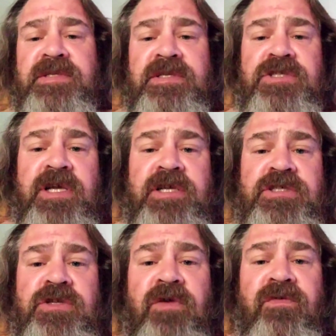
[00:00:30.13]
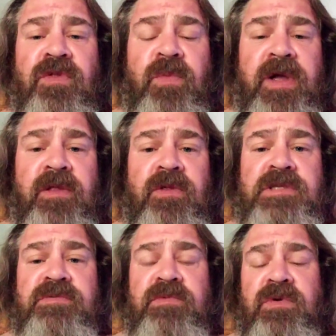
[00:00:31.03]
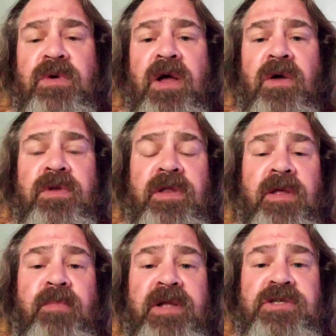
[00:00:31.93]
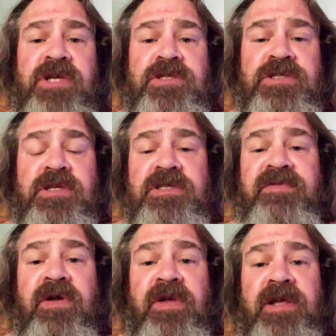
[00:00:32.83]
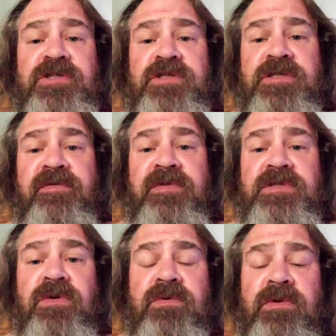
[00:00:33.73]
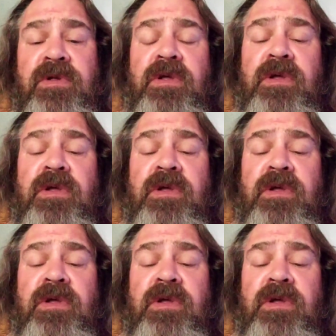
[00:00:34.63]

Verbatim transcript: and then changing over the way it looks from the ground, and then by changing its variations of its own